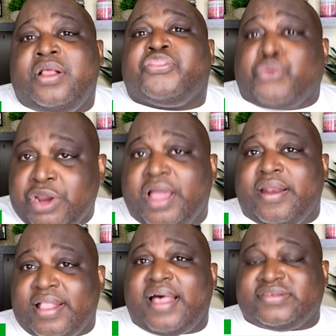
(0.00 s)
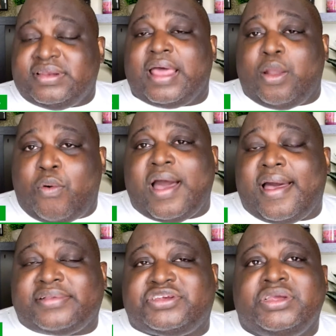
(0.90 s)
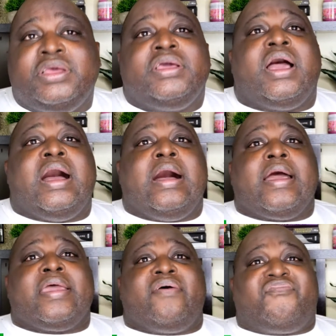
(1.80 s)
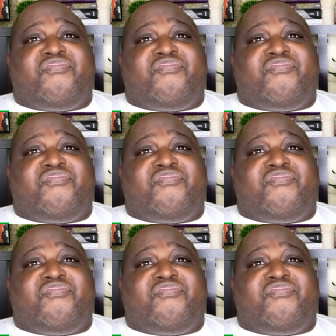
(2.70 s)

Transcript: $300,000 watch, and a